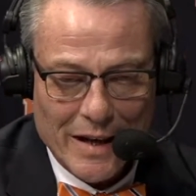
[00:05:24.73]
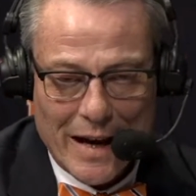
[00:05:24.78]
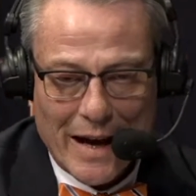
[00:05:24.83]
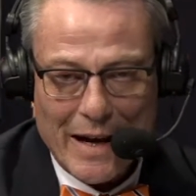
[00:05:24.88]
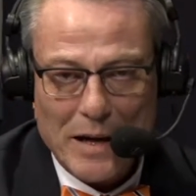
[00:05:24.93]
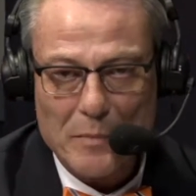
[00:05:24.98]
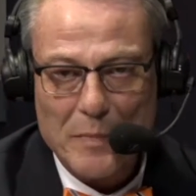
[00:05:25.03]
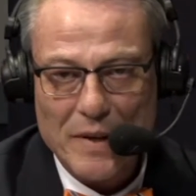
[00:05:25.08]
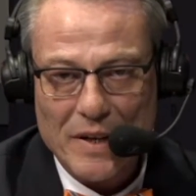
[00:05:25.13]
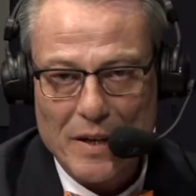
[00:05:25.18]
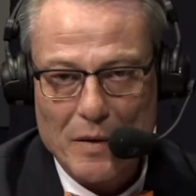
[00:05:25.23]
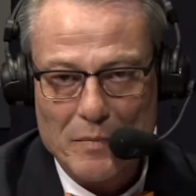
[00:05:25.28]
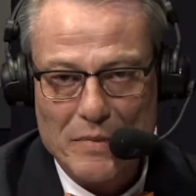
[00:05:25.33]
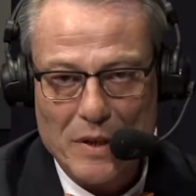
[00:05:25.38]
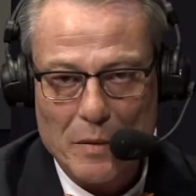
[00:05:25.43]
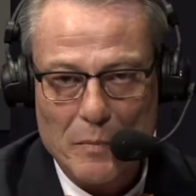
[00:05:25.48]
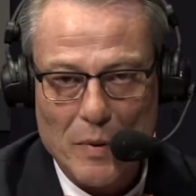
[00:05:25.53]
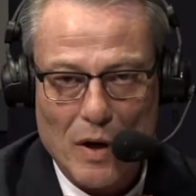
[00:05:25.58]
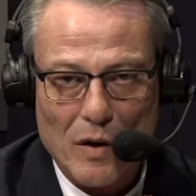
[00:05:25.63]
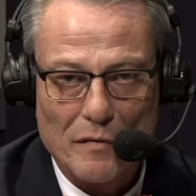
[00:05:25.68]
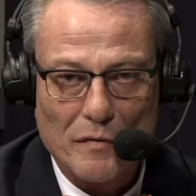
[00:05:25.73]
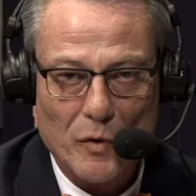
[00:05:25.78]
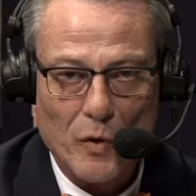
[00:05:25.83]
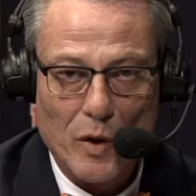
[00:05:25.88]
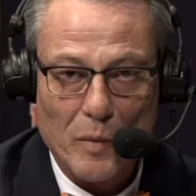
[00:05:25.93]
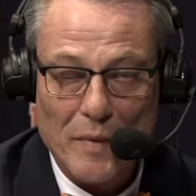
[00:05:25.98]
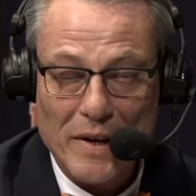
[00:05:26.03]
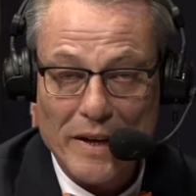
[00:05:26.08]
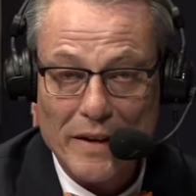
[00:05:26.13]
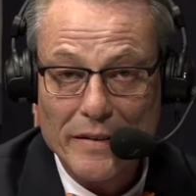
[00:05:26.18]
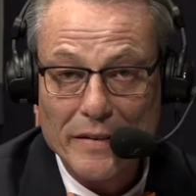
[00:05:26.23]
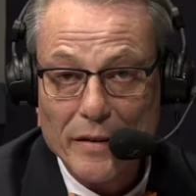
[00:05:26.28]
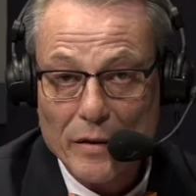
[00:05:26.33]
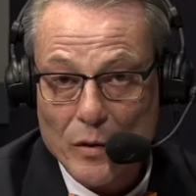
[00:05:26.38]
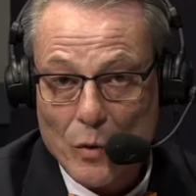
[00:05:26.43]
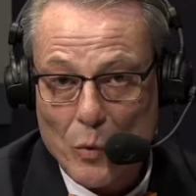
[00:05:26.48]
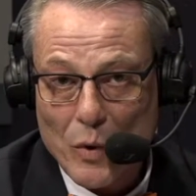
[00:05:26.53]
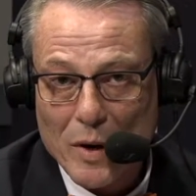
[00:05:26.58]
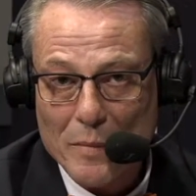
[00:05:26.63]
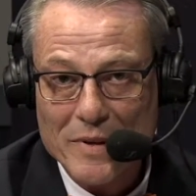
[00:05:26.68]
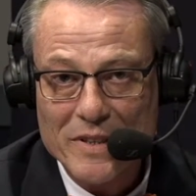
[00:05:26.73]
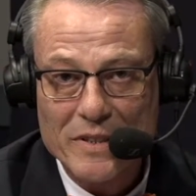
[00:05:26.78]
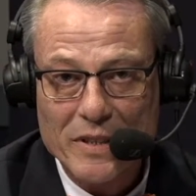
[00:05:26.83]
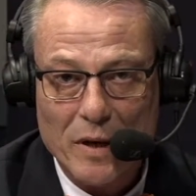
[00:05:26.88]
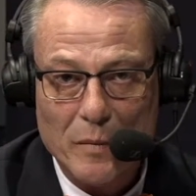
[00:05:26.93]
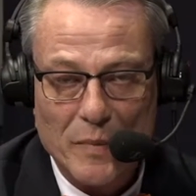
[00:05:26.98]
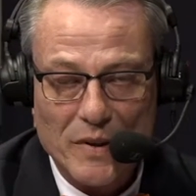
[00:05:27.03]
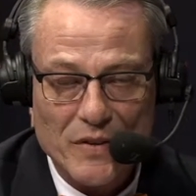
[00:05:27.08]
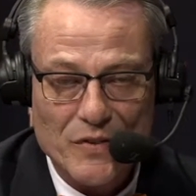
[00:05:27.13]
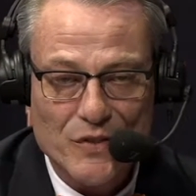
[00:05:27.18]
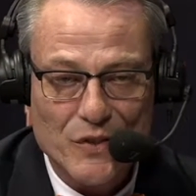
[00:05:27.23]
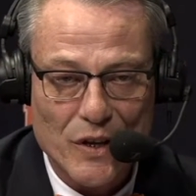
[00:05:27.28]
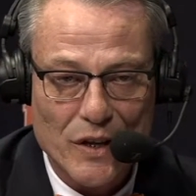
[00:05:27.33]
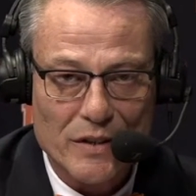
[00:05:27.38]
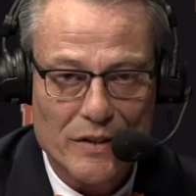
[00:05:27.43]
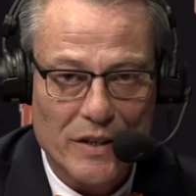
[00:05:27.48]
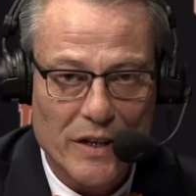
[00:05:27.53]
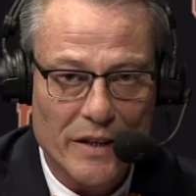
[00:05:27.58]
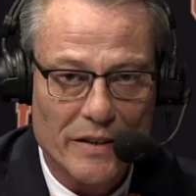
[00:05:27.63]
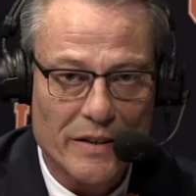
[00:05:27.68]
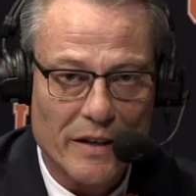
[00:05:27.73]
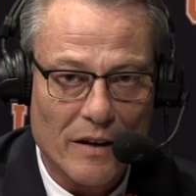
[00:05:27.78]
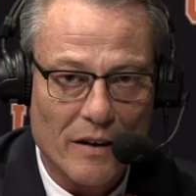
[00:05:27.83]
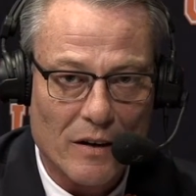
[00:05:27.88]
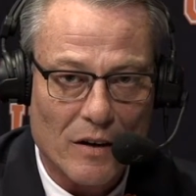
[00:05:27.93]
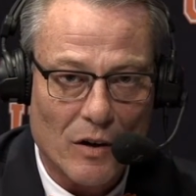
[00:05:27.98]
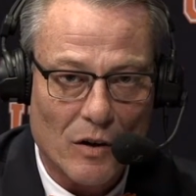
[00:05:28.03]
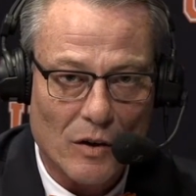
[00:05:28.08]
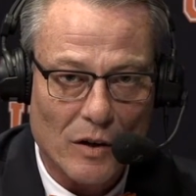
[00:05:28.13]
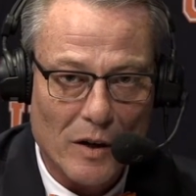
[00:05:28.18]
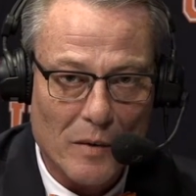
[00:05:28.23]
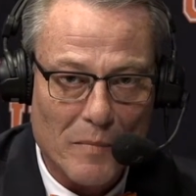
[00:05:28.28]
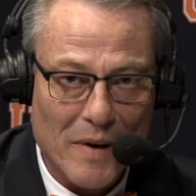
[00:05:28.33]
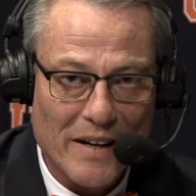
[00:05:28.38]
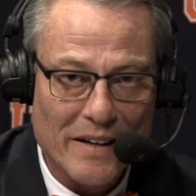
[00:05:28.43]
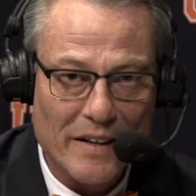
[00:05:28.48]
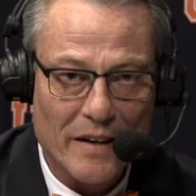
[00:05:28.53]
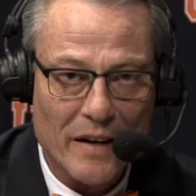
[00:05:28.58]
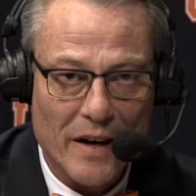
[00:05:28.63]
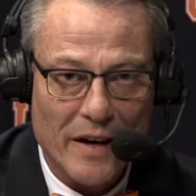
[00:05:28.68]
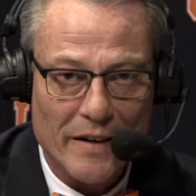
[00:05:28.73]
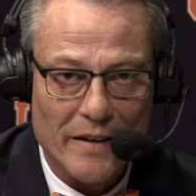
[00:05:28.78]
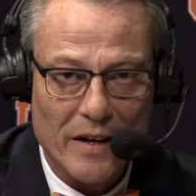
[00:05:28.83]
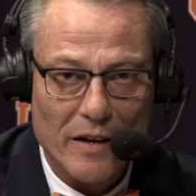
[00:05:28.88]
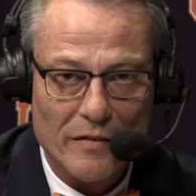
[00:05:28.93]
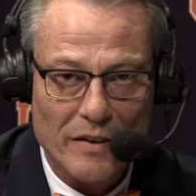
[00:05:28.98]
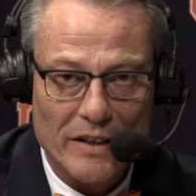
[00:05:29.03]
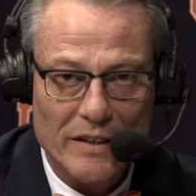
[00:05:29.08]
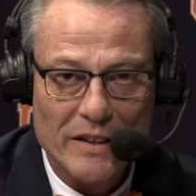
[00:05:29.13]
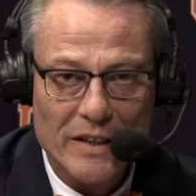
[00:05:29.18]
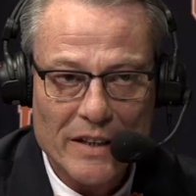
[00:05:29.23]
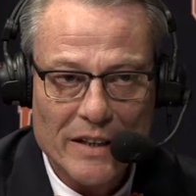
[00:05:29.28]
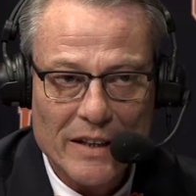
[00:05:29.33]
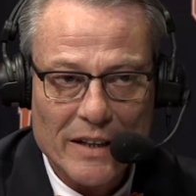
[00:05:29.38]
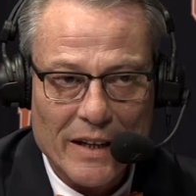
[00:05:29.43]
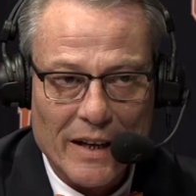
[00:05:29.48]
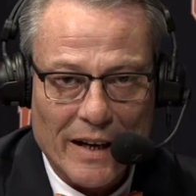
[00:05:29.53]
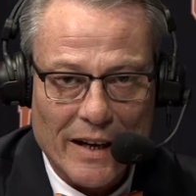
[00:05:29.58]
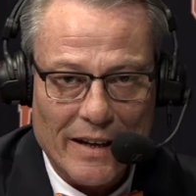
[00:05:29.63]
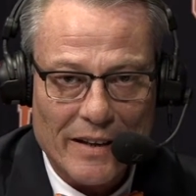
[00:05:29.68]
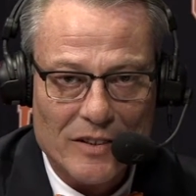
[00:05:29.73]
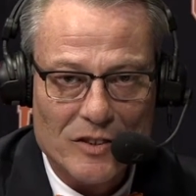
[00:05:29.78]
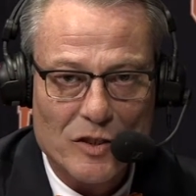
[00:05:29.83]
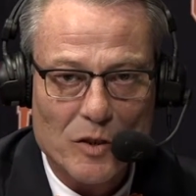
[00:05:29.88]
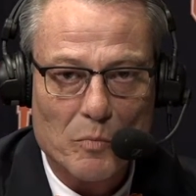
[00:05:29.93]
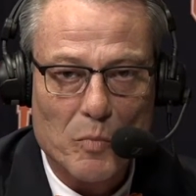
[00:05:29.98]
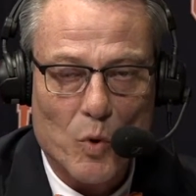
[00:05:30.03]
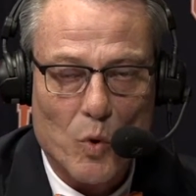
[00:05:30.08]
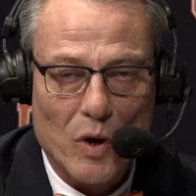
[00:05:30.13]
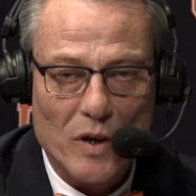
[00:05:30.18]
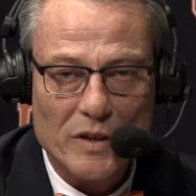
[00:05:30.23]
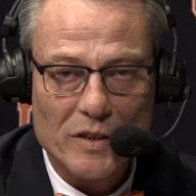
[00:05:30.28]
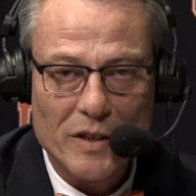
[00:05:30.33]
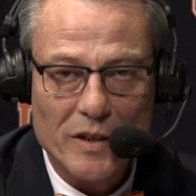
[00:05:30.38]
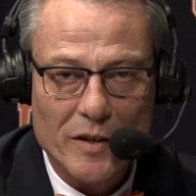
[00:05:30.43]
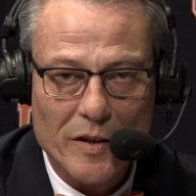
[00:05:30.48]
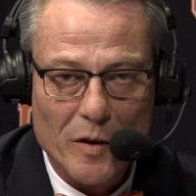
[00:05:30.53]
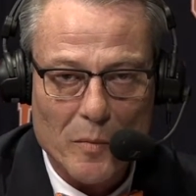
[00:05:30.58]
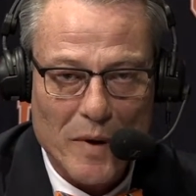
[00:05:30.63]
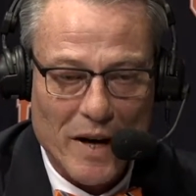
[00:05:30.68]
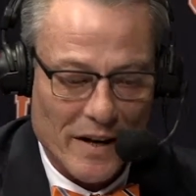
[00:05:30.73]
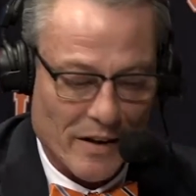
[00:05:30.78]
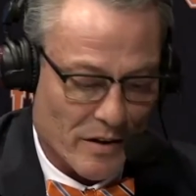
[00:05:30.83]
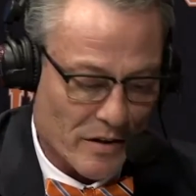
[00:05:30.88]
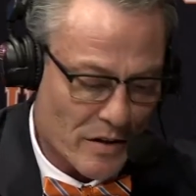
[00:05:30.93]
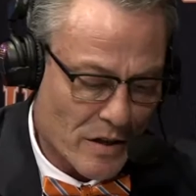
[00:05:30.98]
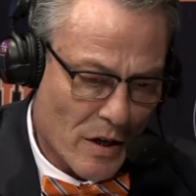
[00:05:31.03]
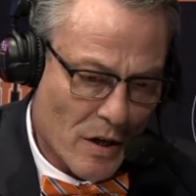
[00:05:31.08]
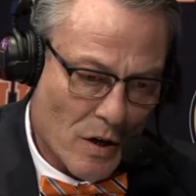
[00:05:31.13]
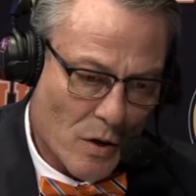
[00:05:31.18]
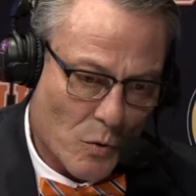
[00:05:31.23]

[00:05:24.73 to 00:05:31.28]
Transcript: 8 p.m. tip-off for the men. The women tip at six. Get there early. Make a night of it and support the Bears.